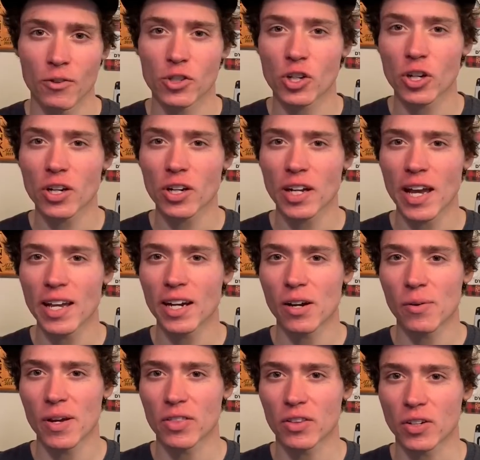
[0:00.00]
Sugarcane I
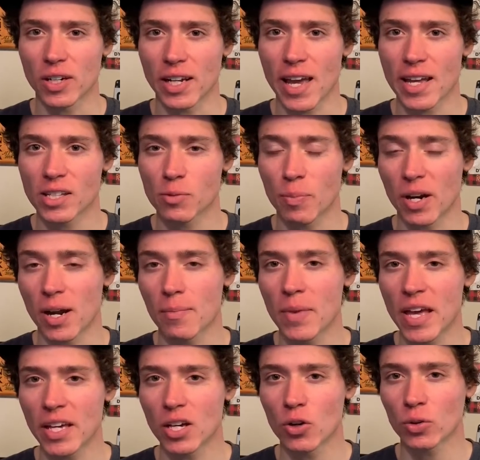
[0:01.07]
ran 38s, but I
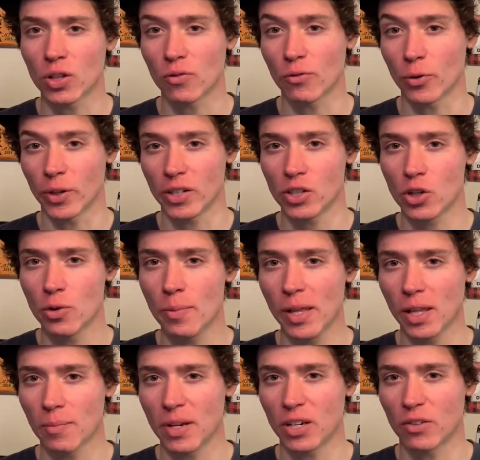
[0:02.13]
may go with the
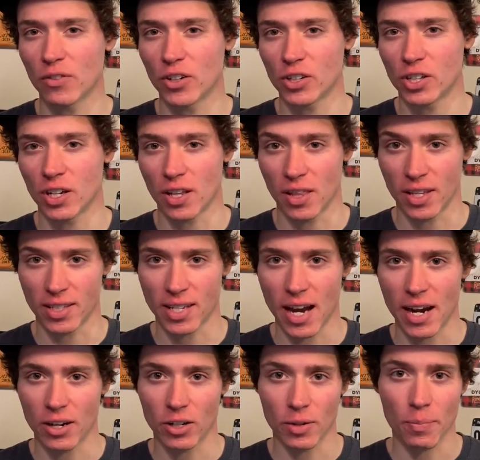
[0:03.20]
42mm version of the
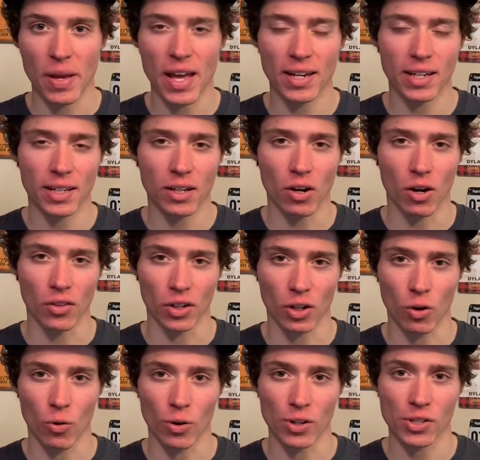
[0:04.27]
tire depending on the
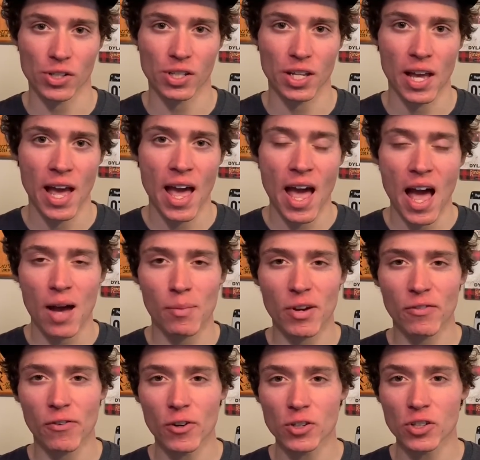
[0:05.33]
course. At my
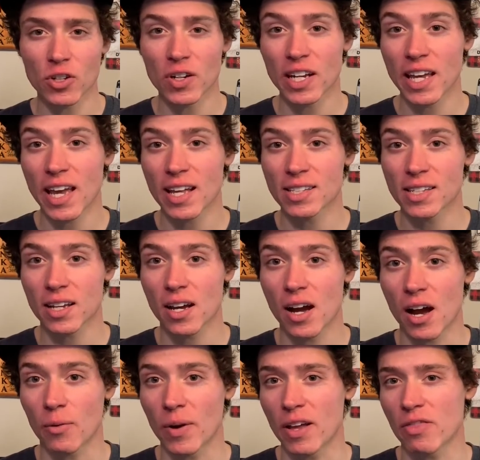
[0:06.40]
first Dirty Kanza,
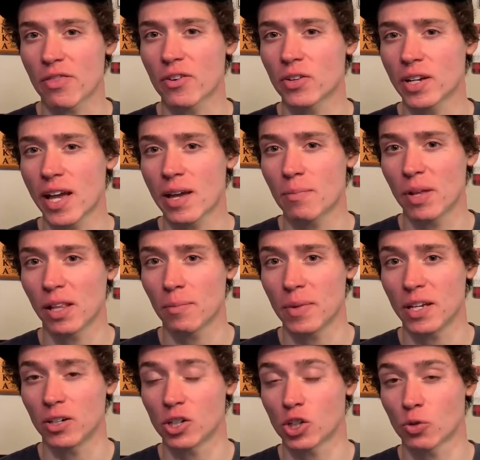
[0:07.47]
I ran
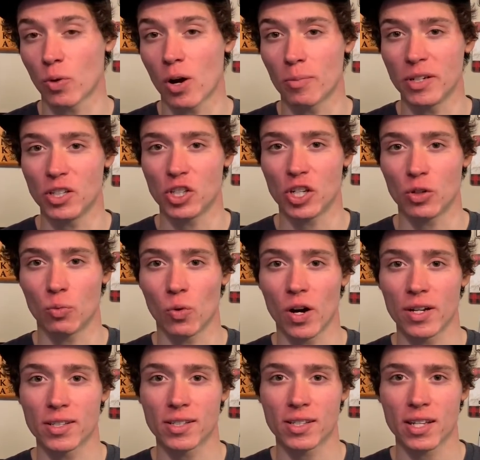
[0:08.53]
38mm Schwalbe
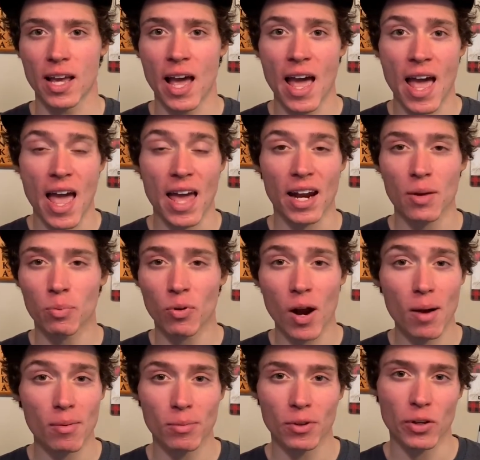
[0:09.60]
G1s, and I
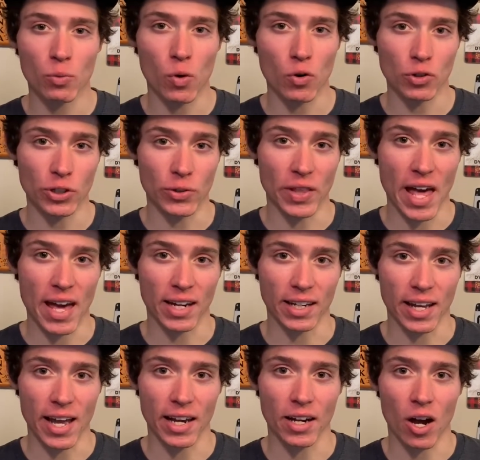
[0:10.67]
probably won't do that
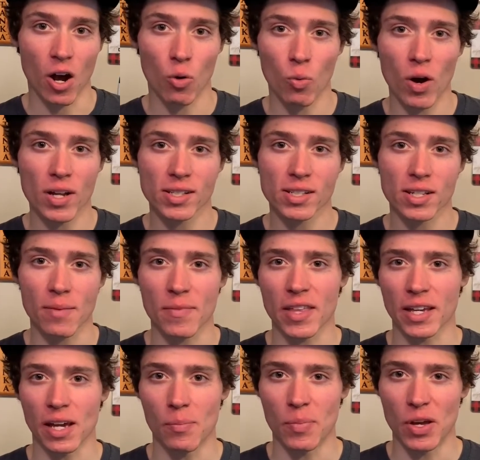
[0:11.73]
again. I'll want
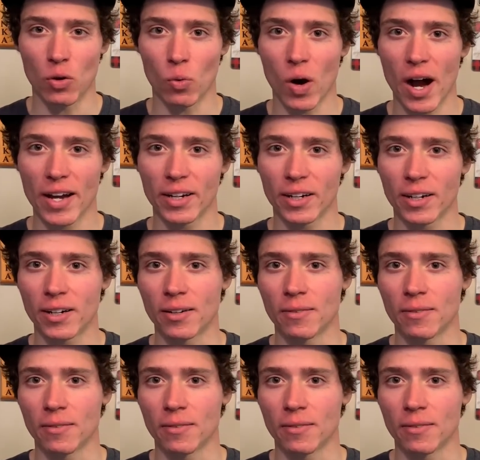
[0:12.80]
something a bit wider.